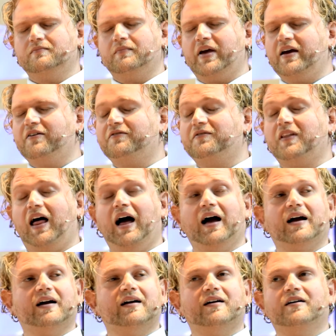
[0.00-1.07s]
may a
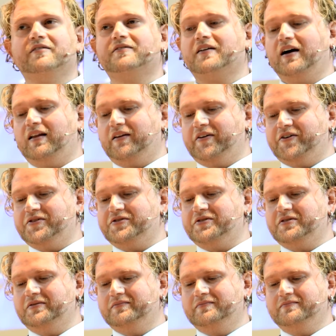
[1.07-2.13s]
flock of colors,